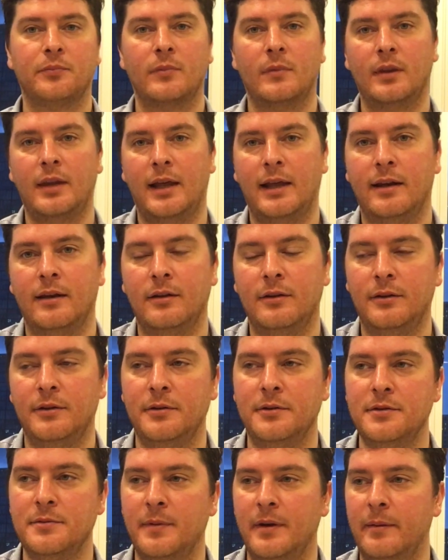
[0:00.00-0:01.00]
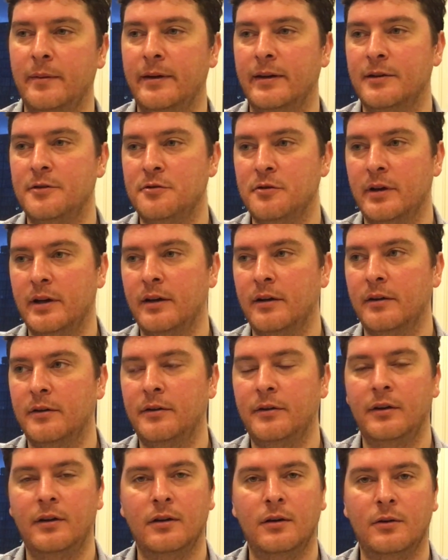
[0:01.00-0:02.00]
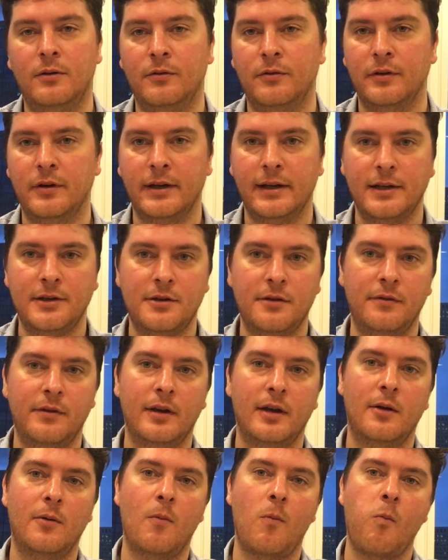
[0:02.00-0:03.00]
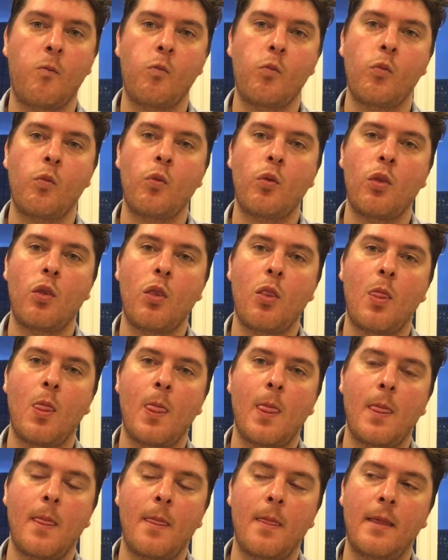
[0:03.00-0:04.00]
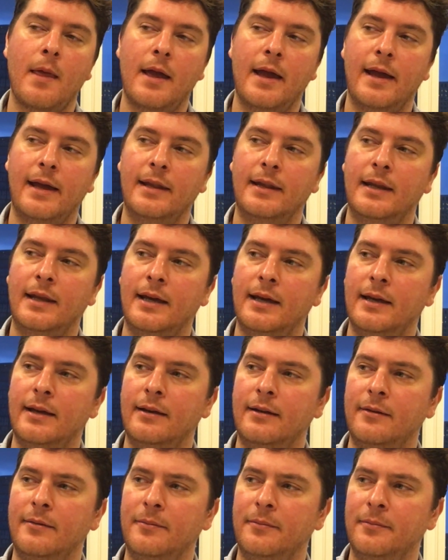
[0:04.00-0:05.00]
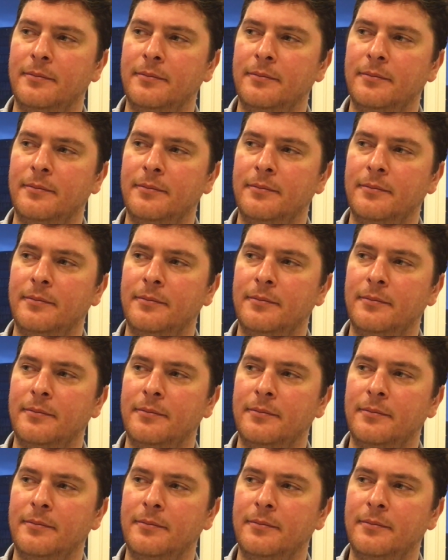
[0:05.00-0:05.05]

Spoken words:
That includes maybe a drink or 2 for each of you. And then